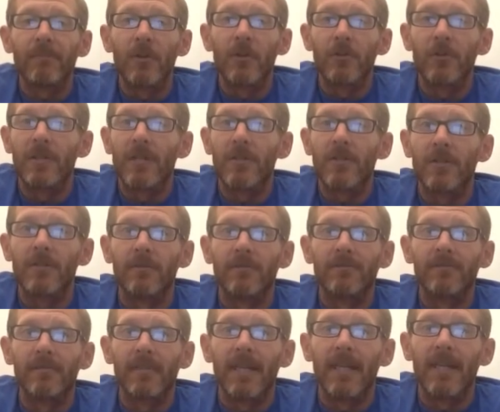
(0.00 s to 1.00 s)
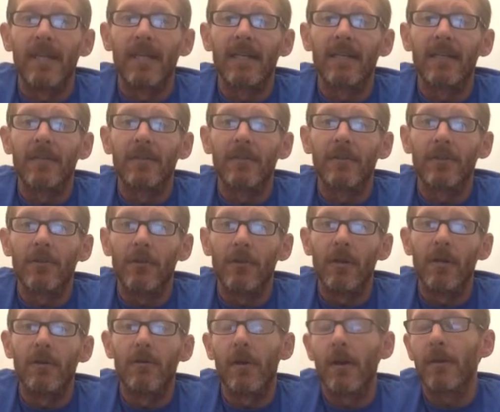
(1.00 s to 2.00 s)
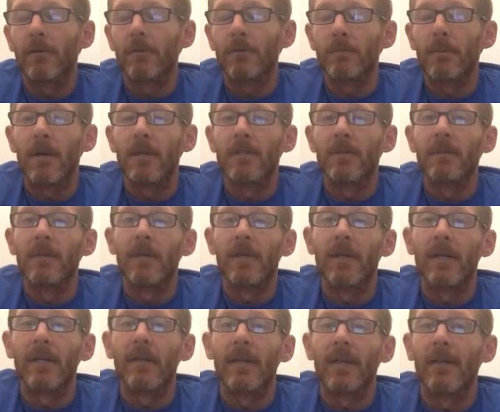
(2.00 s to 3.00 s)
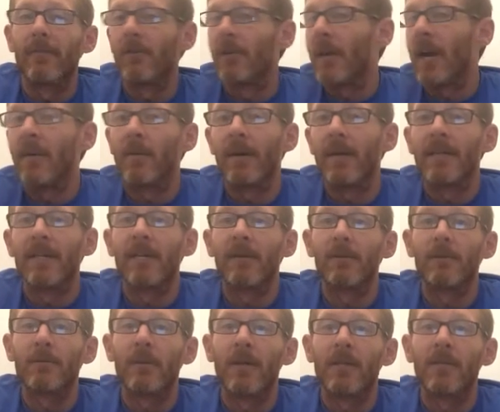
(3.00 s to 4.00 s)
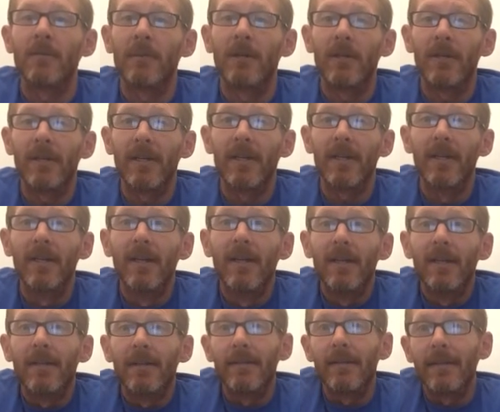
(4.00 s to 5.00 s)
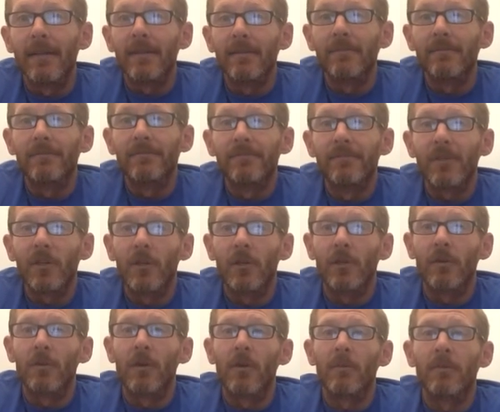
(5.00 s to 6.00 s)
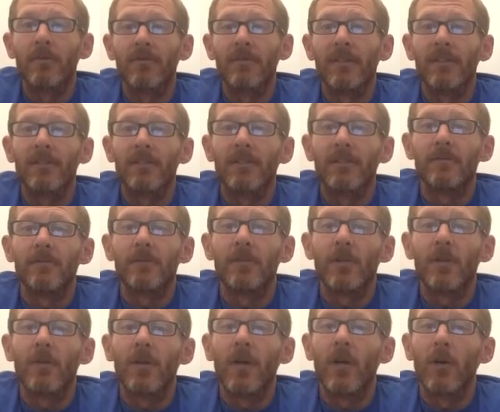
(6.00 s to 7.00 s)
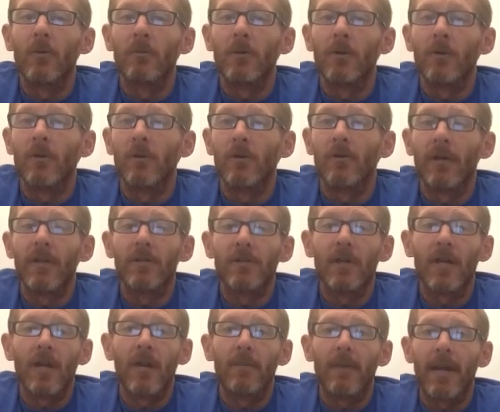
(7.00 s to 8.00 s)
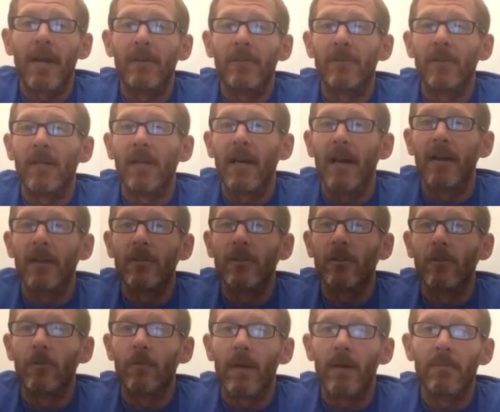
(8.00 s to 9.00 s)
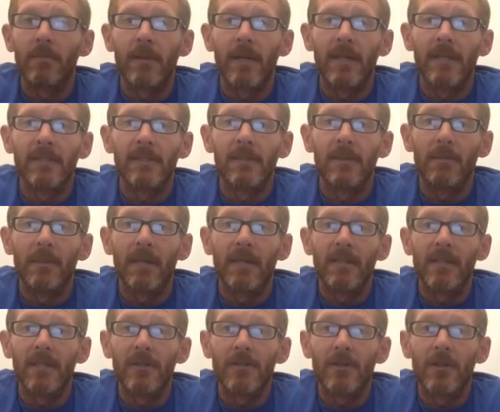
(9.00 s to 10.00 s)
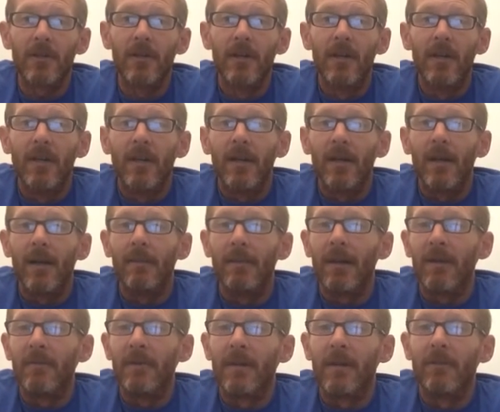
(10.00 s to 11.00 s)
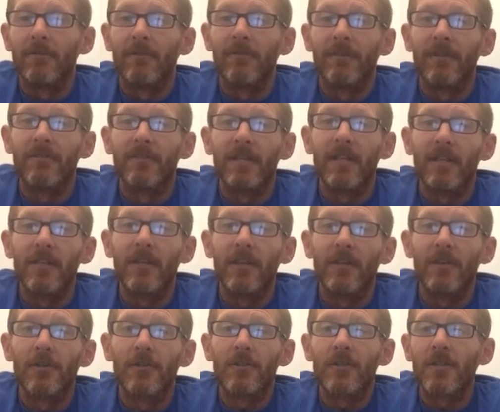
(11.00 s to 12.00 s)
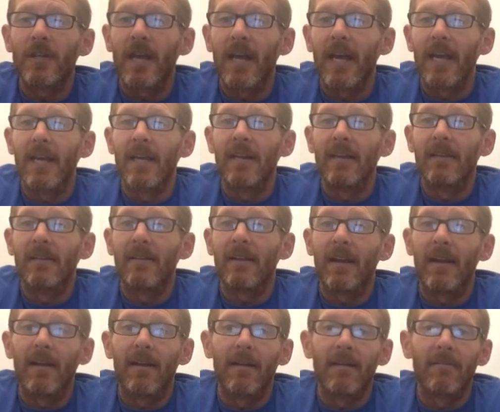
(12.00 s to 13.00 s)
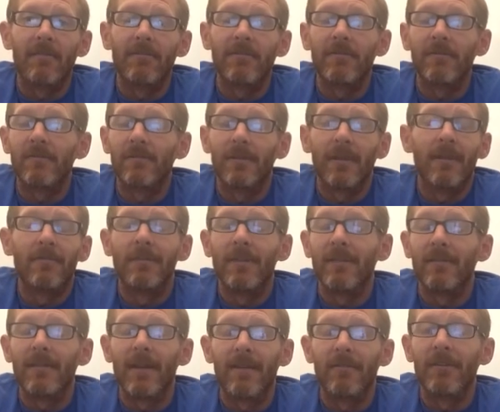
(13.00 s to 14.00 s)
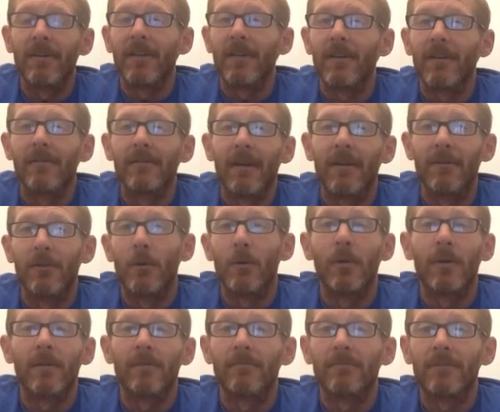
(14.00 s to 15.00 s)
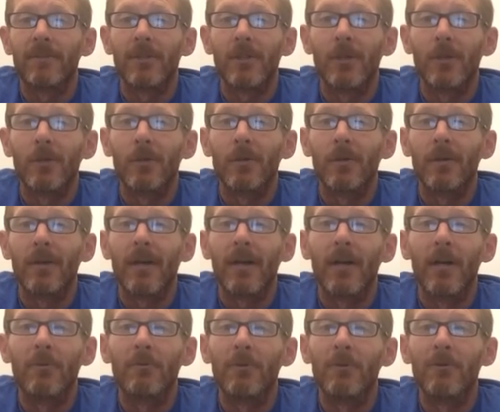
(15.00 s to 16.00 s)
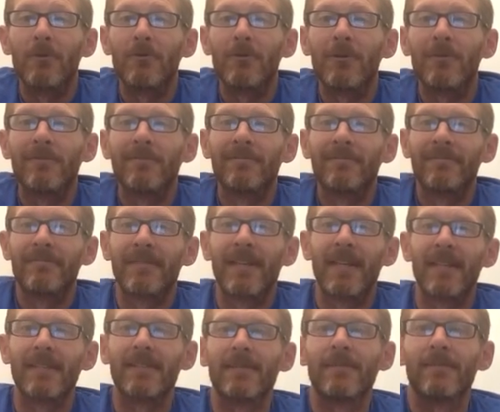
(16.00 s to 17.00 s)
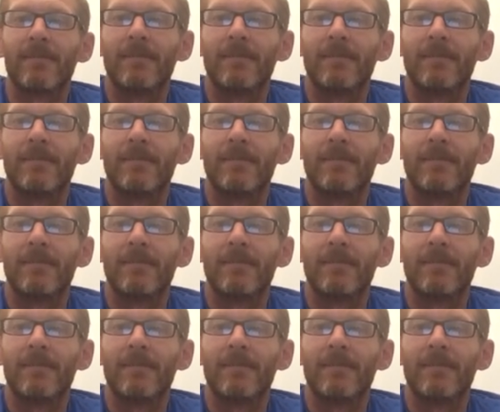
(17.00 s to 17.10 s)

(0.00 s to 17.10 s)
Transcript: you're their teacher and you need to take responsibility. And if you're not ready to take responsibility, then you're in the wrong profession. So I hope you do a great job. Anderson County is a great place to be a teacher. I've been here for 15 years and I've loved it every year. I've adored it. So I hope you do too. Thanks.